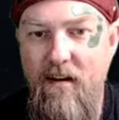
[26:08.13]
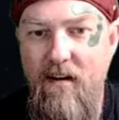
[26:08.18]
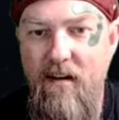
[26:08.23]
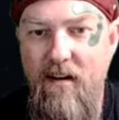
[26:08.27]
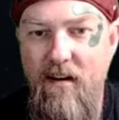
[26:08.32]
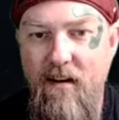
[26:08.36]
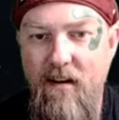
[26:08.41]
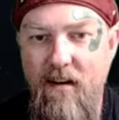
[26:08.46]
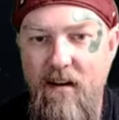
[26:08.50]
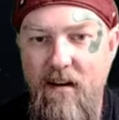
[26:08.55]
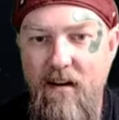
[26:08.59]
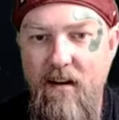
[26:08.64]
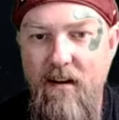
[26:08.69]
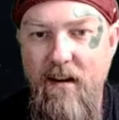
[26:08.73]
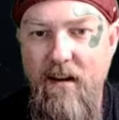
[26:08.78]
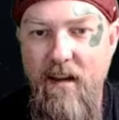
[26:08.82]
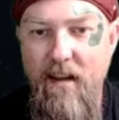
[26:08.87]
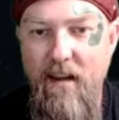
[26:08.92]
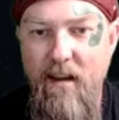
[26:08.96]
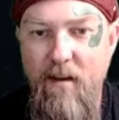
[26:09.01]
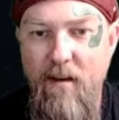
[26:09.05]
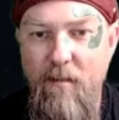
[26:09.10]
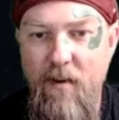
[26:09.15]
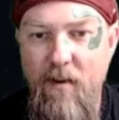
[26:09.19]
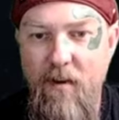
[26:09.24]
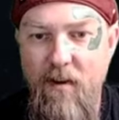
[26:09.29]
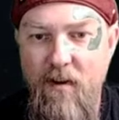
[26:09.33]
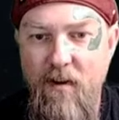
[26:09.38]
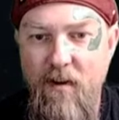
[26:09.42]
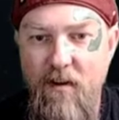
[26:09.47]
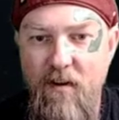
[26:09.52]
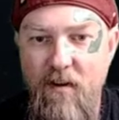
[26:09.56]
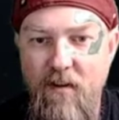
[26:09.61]
I am.
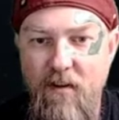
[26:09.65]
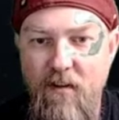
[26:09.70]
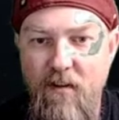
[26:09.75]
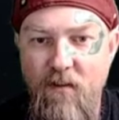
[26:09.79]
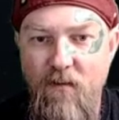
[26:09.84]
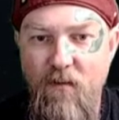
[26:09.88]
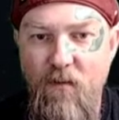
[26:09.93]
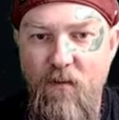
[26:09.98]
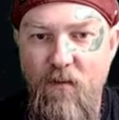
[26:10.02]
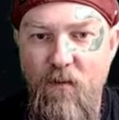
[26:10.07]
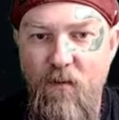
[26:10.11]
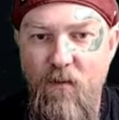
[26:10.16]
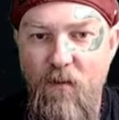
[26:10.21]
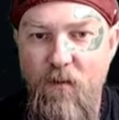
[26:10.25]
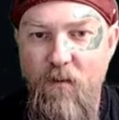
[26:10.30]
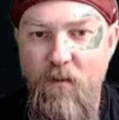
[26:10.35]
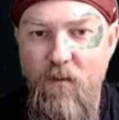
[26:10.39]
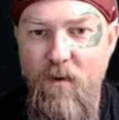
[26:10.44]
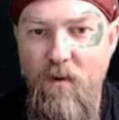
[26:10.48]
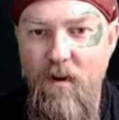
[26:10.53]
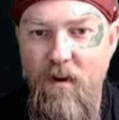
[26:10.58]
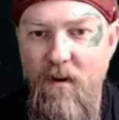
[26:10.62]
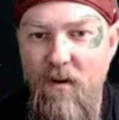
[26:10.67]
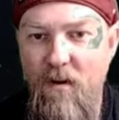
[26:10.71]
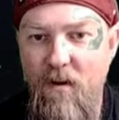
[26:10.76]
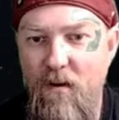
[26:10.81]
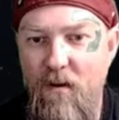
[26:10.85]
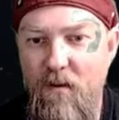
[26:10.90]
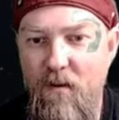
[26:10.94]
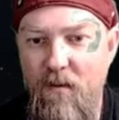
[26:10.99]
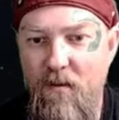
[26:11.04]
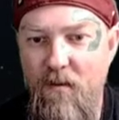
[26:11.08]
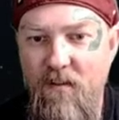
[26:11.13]

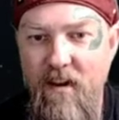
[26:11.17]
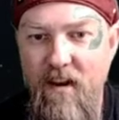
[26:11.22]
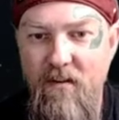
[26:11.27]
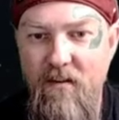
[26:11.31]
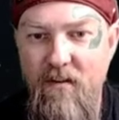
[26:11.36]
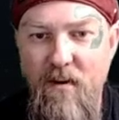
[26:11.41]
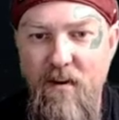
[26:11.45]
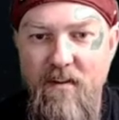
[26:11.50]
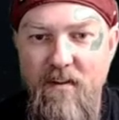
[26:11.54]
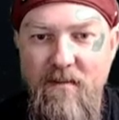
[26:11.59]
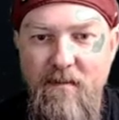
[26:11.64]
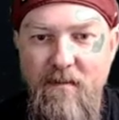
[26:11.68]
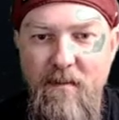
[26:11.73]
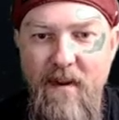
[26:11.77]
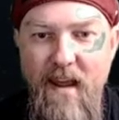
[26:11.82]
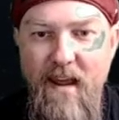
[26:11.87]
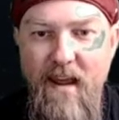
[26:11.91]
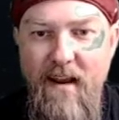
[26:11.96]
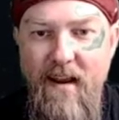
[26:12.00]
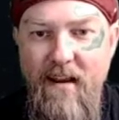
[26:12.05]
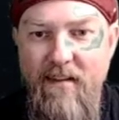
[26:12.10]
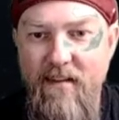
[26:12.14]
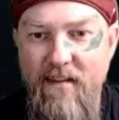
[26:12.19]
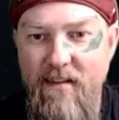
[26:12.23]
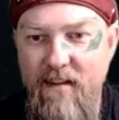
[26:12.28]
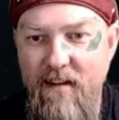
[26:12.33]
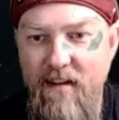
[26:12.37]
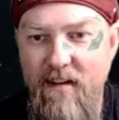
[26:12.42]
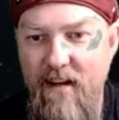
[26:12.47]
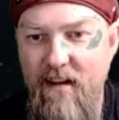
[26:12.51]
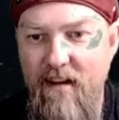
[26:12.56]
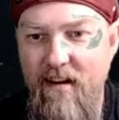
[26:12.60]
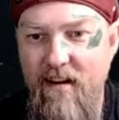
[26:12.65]
Sagewise back in the
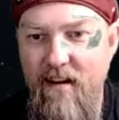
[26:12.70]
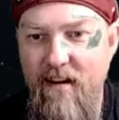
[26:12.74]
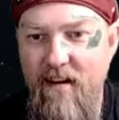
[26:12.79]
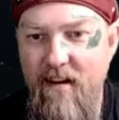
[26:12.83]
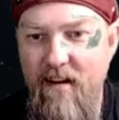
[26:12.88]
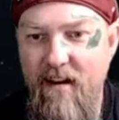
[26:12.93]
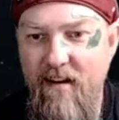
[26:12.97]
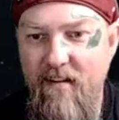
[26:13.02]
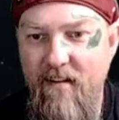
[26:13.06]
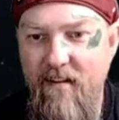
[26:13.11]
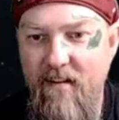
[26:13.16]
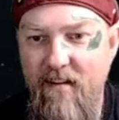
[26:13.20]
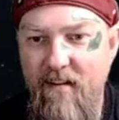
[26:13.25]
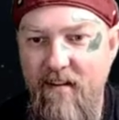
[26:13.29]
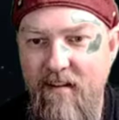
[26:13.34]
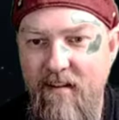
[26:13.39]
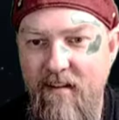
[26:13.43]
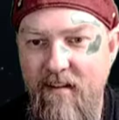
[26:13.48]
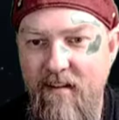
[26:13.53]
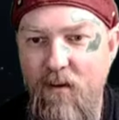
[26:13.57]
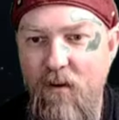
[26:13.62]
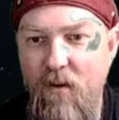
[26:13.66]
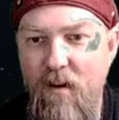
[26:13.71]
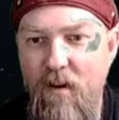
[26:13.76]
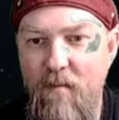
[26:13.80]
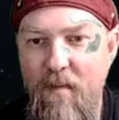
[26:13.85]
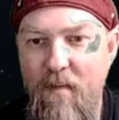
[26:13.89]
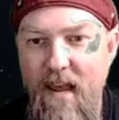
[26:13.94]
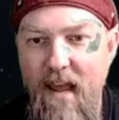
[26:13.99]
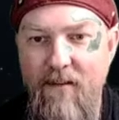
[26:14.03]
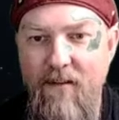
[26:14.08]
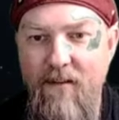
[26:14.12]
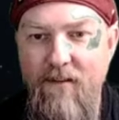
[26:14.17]
lead. He stole it
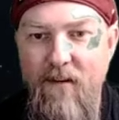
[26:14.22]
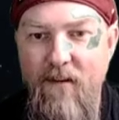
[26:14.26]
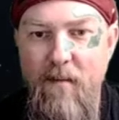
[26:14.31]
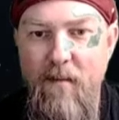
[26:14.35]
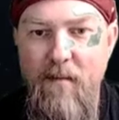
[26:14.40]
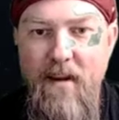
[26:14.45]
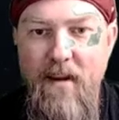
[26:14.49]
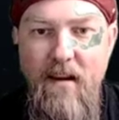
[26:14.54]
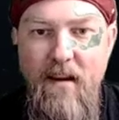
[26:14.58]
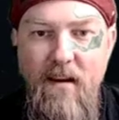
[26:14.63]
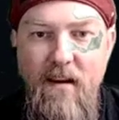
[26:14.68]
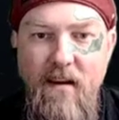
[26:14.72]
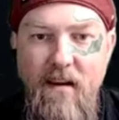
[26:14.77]
back from me.